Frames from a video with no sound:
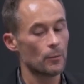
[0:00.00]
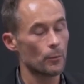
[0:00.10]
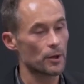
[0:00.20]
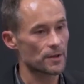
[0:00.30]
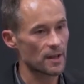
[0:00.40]

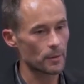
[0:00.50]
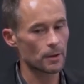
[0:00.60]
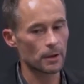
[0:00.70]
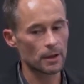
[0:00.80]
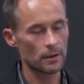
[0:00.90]
which
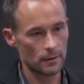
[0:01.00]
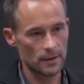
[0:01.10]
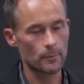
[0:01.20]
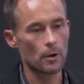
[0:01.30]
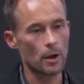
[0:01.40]

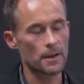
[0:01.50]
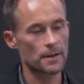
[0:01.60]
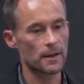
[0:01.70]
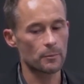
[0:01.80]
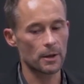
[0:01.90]
typical
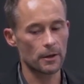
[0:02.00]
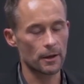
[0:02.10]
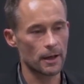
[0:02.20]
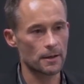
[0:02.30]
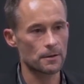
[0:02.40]
onset of penile
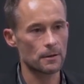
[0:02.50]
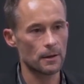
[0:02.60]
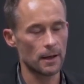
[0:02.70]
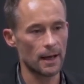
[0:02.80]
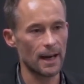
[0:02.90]
cancer,
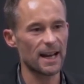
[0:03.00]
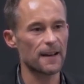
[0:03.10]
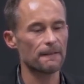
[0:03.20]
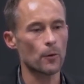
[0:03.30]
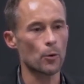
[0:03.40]

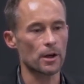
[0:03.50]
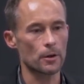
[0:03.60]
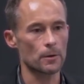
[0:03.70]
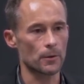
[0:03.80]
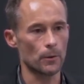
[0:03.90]
84
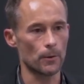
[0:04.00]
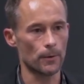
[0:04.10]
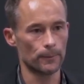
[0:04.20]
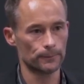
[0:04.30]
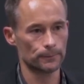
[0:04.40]
years old,
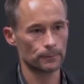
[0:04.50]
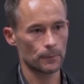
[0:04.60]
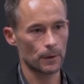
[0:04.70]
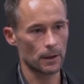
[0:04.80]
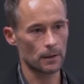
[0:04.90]

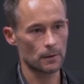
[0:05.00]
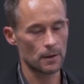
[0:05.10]
okay?